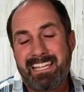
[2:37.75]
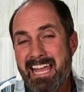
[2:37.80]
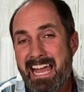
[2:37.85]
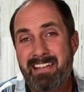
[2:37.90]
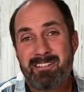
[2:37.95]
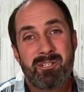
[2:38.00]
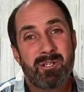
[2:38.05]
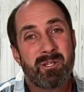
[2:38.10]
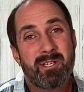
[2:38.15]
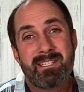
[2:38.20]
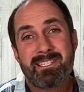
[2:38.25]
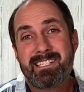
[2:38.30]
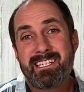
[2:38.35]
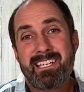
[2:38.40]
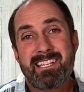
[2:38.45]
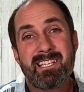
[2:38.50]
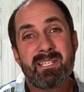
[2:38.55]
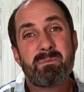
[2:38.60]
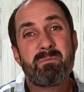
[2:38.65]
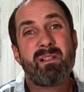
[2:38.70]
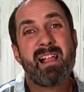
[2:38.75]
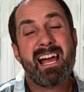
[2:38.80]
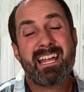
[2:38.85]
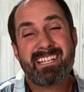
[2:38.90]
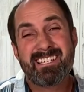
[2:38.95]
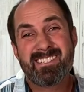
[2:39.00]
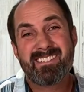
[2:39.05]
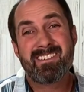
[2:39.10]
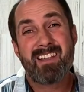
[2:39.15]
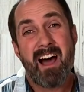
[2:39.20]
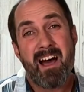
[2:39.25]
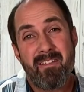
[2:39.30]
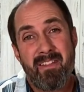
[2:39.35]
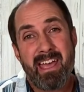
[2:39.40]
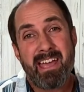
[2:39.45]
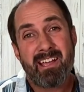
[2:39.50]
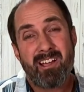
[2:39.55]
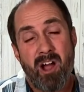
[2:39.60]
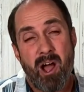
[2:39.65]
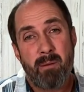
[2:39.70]
As you can see, this plan is not
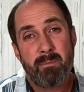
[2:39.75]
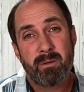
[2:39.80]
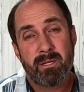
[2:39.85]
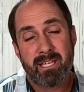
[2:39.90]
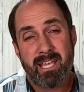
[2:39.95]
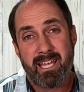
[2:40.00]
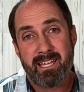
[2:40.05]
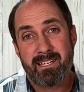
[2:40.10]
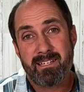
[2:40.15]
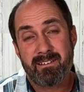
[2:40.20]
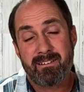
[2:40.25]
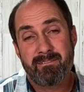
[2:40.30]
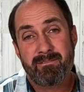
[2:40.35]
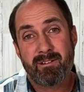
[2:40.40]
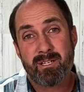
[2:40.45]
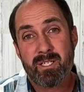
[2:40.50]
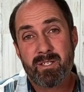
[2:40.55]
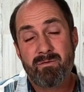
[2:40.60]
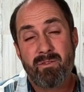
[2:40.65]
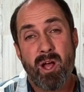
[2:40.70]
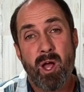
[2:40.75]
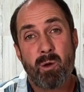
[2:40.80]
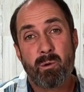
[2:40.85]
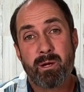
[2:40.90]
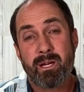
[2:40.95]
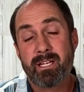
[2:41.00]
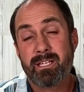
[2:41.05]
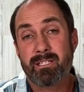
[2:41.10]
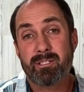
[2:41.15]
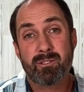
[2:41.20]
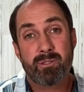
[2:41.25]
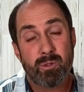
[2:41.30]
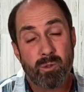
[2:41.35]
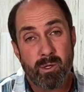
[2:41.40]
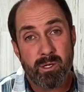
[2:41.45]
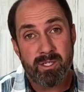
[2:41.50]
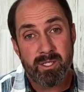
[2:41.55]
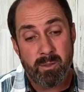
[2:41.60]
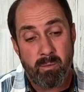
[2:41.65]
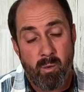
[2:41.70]
that complicated. First of all, we're going to store
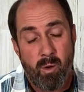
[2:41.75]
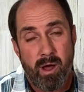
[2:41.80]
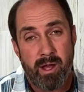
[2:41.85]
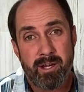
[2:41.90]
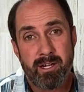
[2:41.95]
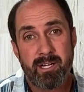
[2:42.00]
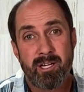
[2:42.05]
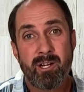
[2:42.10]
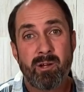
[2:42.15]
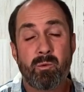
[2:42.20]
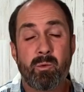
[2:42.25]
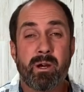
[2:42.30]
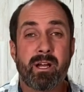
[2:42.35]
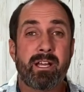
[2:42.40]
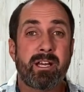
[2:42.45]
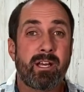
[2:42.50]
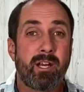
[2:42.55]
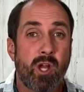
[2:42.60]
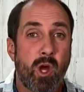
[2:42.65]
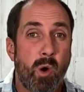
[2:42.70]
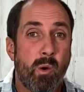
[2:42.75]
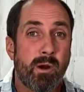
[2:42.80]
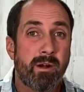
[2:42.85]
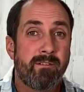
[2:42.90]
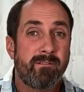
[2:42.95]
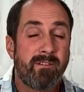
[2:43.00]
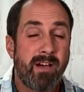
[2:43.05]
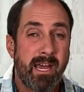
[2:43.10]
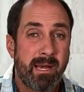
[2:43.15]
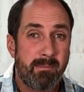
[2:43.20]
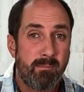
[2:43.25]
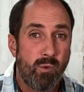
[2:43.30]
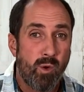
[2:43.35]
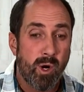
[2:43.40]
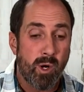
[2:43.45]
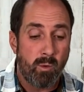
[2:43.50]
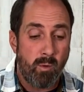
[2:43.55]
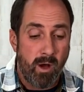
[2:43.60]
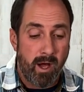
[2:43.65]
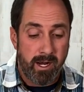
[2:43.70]
some water, we're going to know where to find
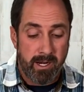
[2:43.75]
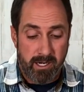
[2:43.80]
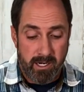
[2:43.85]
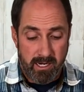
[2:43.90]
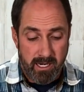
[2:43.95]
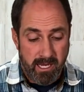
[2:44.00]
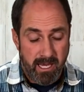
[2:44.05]
more water,